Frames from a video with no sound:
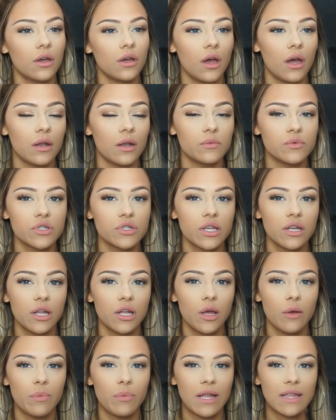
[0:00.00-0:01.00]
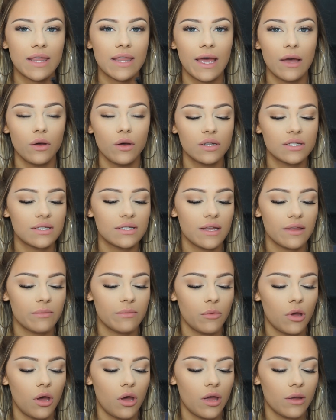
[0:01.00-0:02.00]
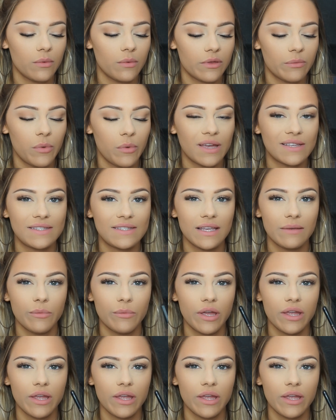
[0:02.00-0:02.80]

I'm just going to blend that out underneath my eye with my Sigma